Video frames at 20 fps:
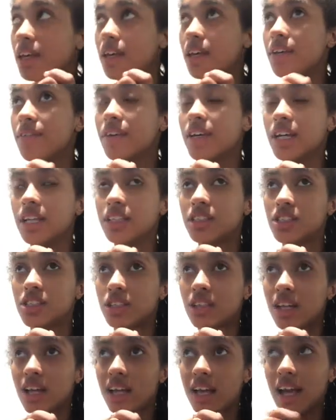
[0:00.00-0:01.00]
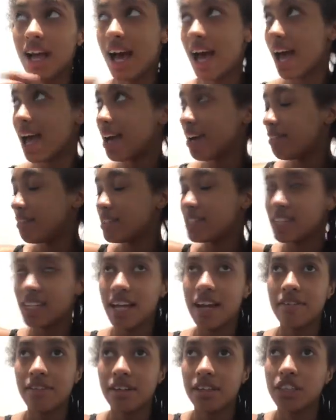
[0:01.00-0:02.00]
because I obviously
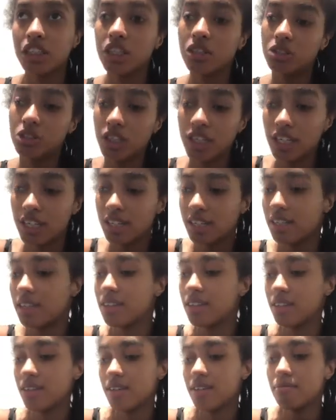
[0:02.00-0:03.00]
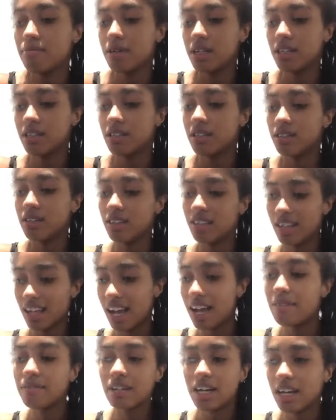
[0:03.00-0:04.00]
have her children, but
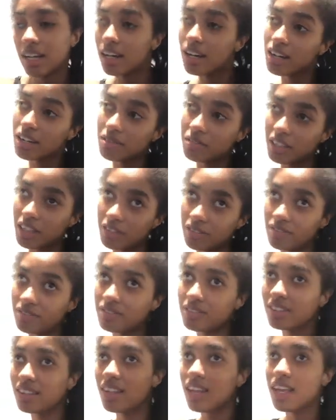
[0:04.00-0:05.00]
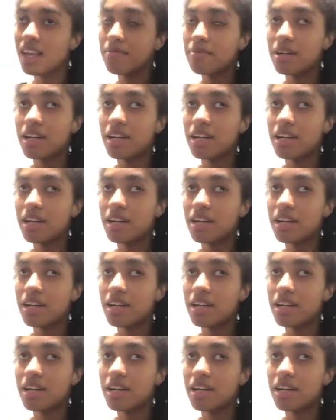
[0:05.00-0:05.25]
I'm not gonna harm them. But